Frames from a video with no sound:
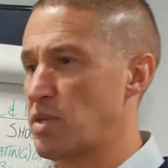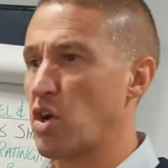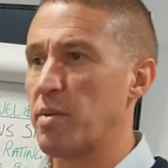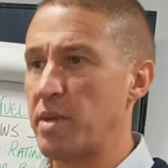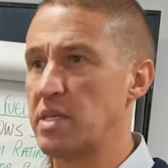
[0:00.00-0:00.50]

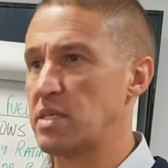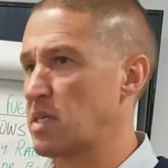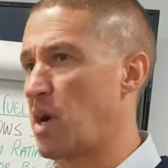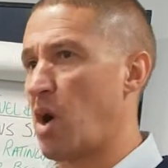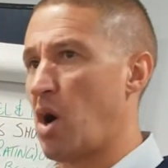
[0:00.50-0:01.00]

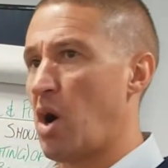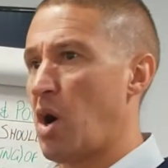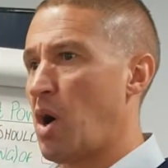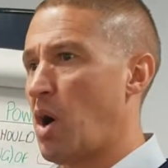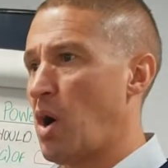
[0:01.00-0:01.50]
documents
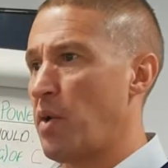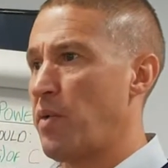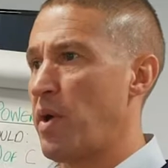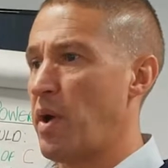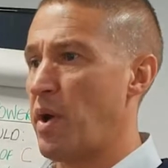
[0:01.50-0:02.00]
are
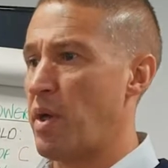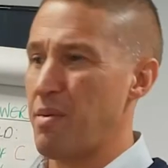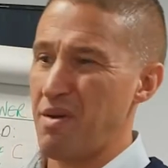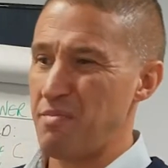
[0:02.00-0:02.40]
a